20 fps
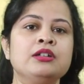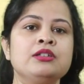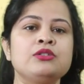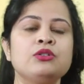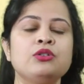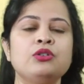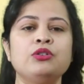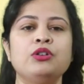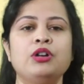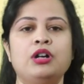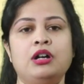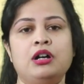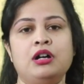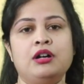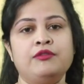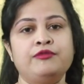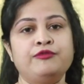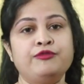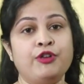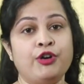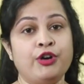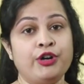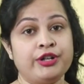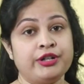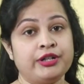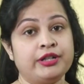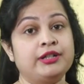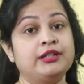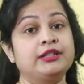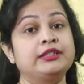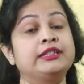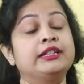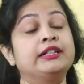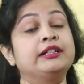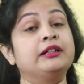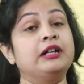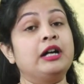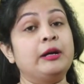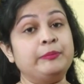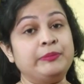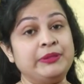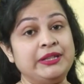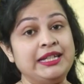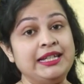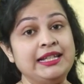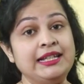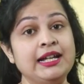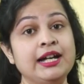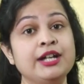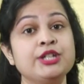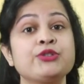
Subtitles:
So for the appeal,